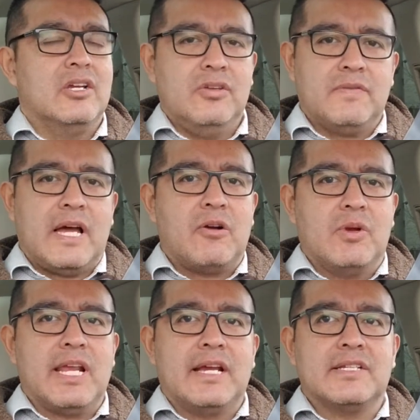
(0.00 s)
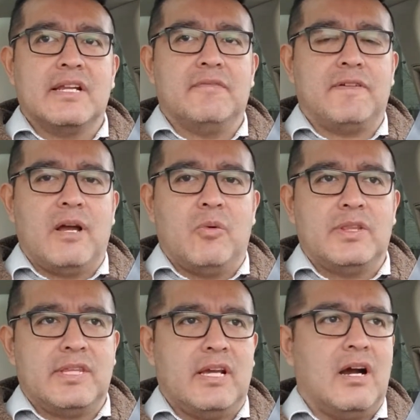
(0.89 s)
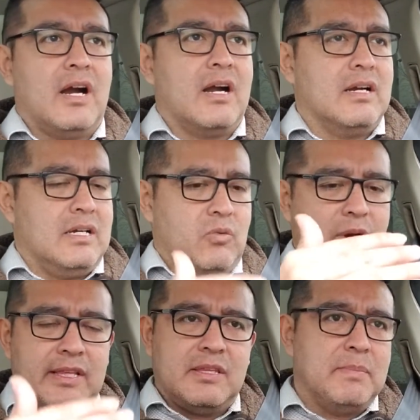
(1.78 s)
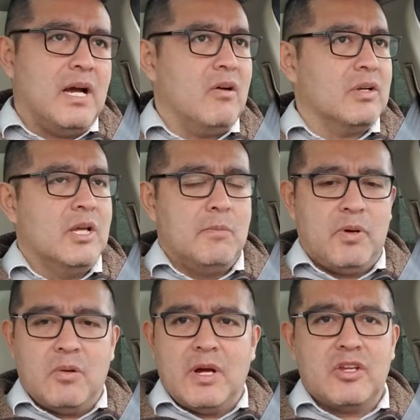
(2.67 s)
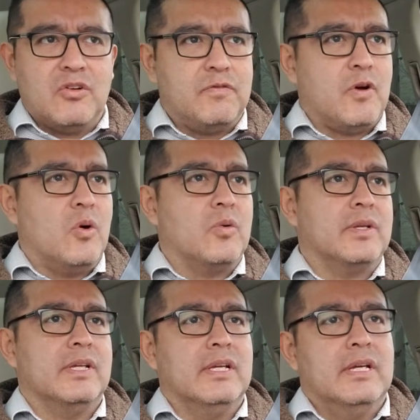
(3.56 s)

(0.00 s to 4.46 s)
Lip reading: You've got to really identify what they are. Write them out, put them on your phone.